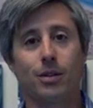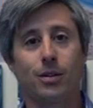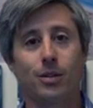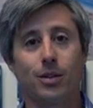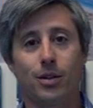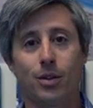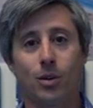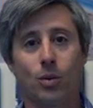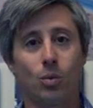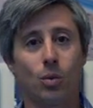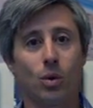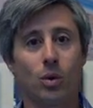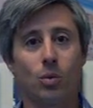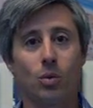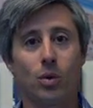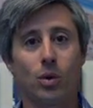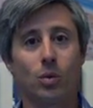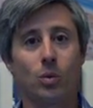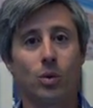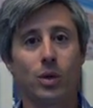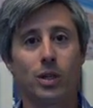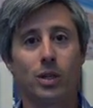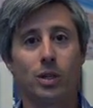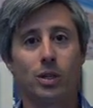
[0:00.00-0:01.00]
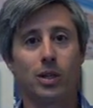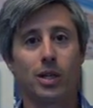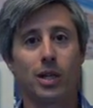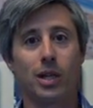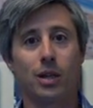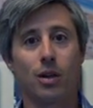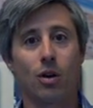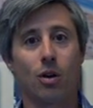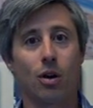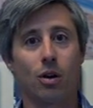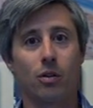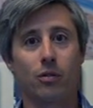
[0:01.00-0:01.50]
we just
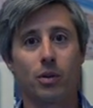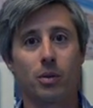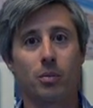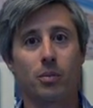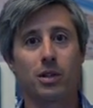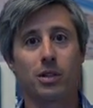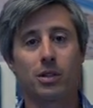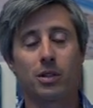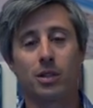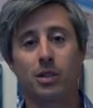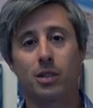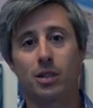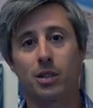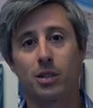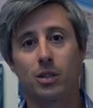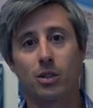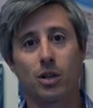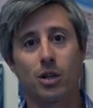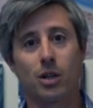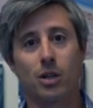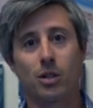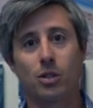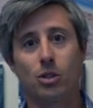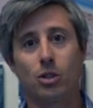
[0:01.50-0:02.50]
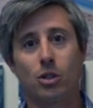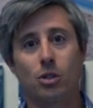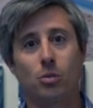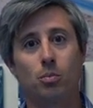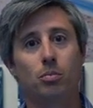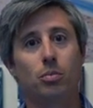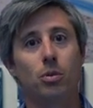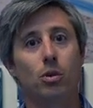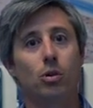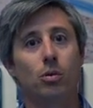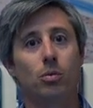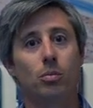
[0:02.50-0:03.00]
think the RV business is going to
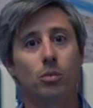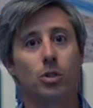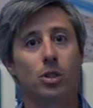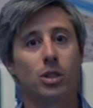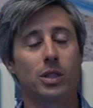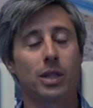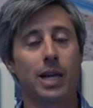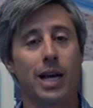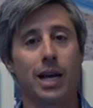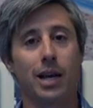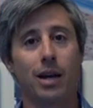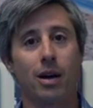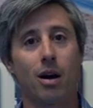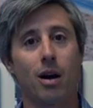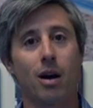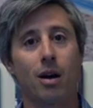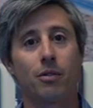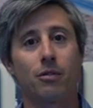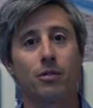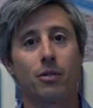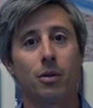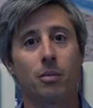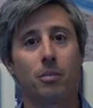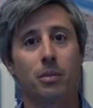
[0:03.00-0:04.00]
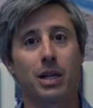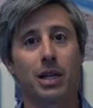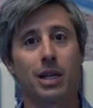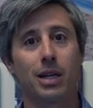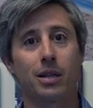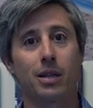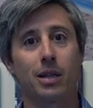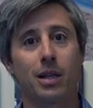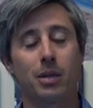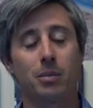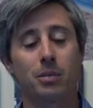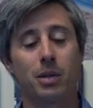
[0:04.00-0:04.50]
just boom, just take off
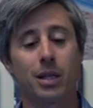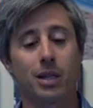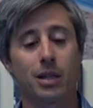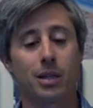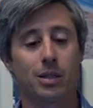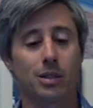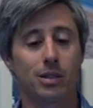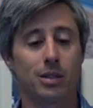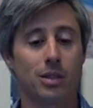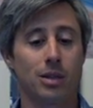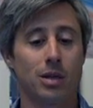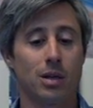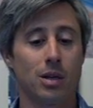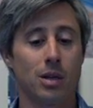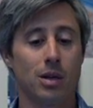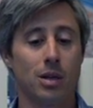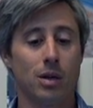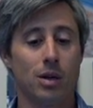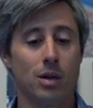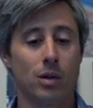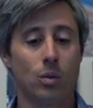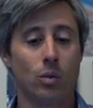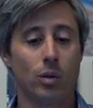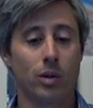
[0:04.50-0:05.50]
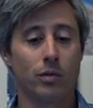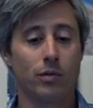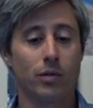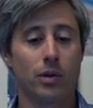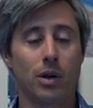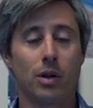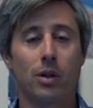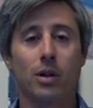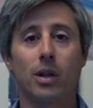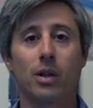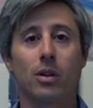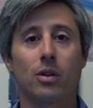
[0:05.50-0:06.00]
immediately, because we
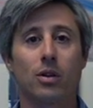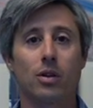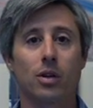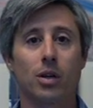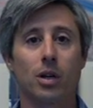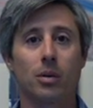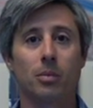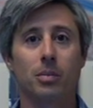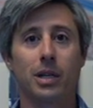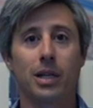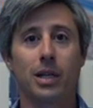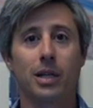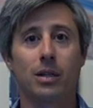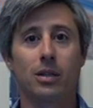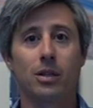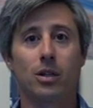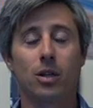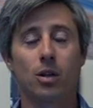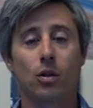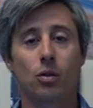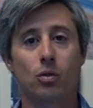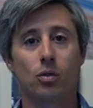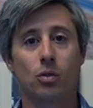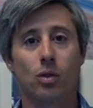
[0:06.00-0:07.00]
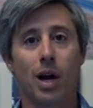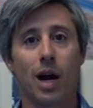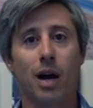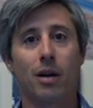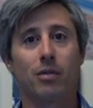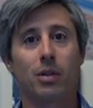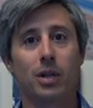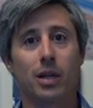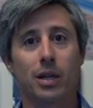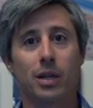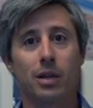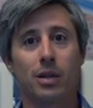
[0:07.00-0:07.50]
feel that they're going to be
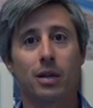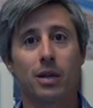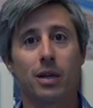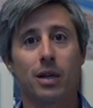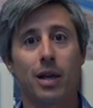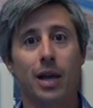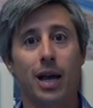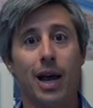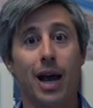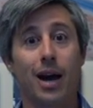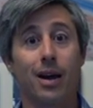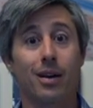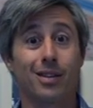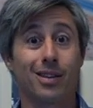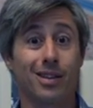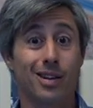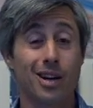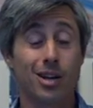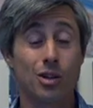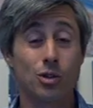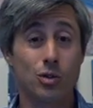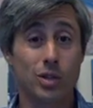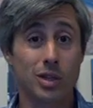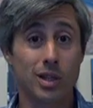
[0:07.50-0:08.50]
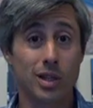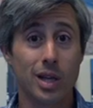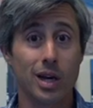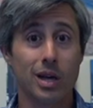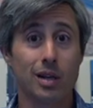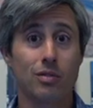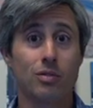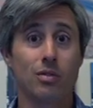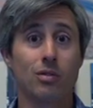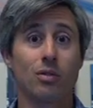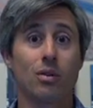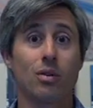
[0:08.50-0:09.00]
traveling out of the country
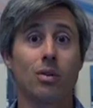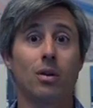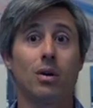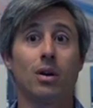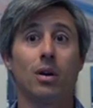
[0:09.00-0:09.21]
less,